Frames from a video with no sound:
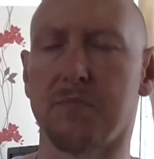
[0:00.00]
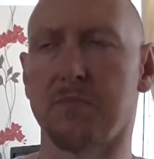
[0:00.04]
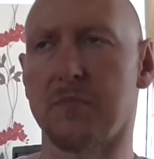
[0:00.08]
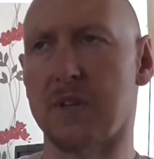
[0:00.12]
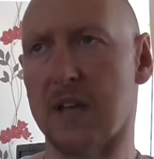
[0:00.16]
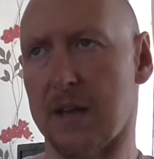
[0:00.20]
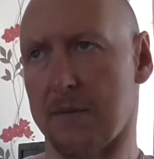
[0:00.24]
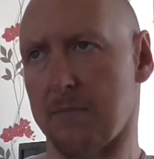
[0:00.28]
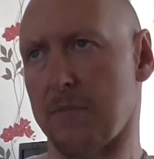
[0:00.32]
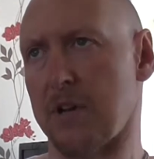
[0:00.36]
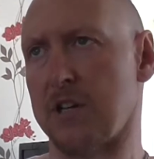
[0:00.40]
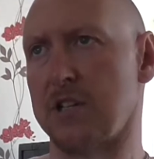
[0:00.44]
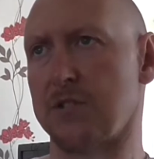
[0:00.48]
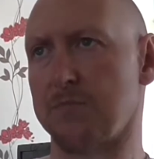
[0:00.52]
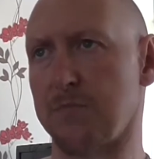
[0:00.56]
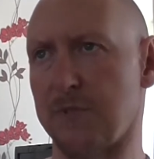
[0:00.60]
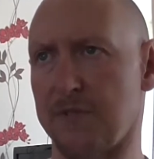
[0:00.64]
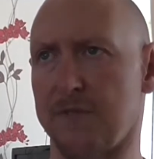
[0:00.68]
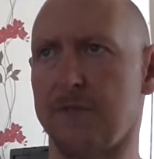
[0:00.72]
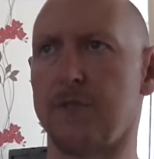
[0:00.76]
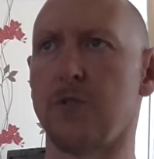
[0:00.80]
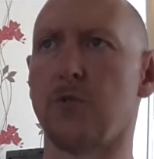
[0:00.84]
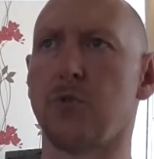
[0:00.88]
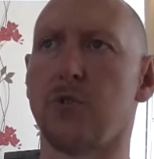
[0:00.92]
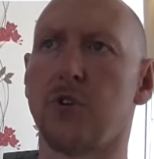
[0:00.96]
that makes me
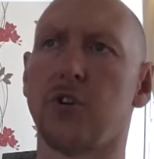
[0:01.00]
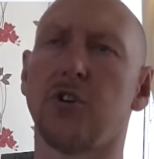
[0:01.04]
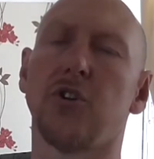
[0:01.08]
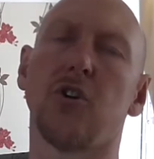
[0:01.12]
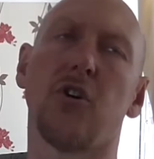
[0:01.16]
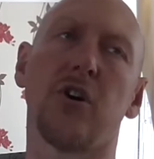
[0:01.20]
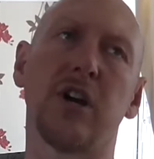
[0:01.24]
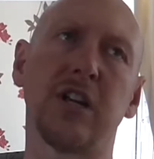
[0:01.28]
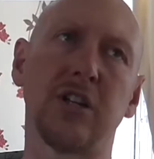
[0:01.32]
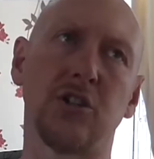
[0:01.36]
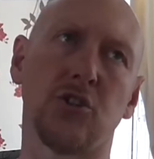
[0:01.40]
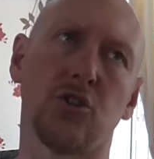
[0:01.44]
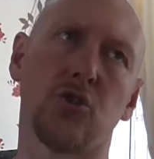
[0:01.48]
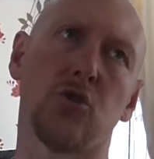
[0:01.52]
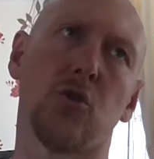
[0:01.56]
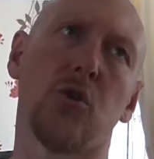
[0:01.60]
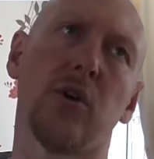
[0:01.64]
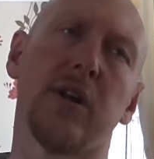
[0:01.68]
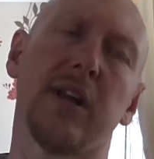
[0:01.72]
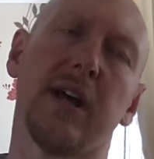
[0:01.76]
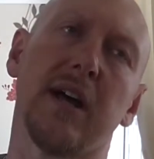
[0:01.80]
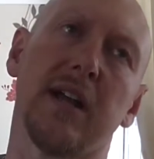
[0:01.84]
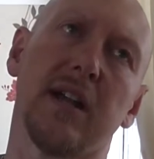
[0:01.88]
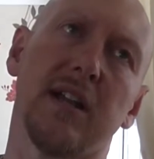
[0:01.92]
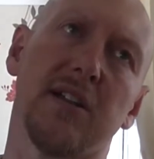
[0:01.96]
feel good. I enjoy
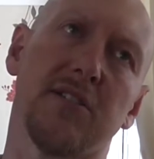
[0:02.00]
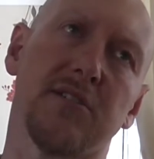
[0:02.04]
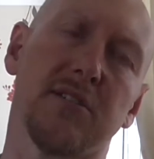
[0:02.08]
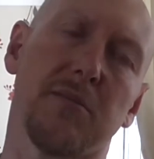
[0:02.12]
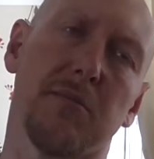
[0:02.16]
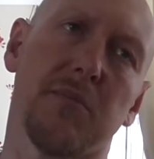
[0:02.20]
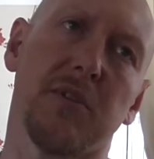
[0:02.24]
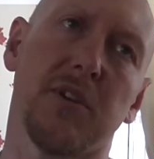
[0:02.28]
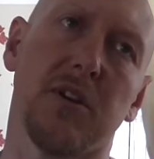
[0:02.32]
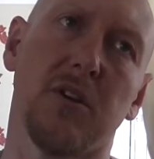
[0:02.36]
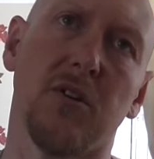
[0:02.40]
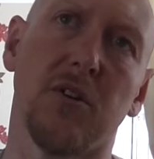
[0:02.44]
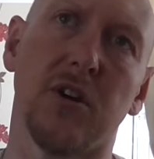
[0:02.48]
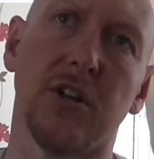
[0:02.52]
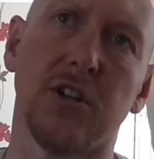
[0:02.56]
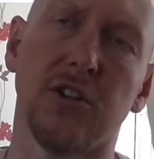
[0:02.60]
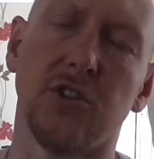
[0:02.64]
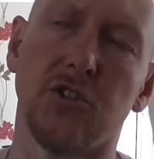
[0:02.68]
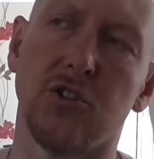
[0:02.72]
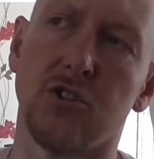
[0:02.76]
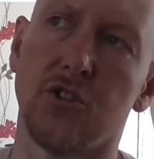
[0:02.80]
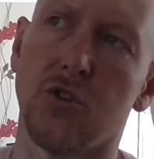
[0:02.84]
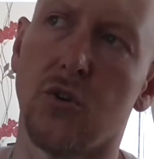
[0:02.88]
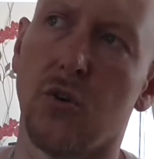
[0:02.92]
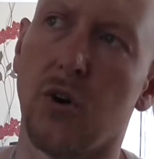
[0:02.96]
that, that's something I
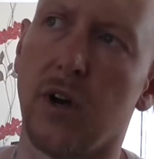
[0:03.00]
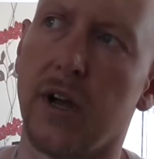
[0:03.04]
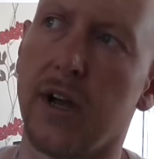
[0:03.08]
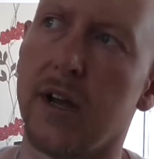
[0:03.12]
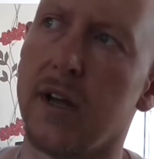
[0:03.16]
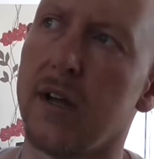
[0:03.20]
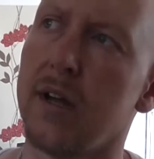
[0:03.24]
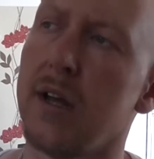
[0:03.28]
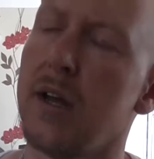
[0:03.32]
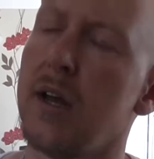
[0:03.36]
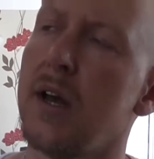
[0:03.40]
enjoy.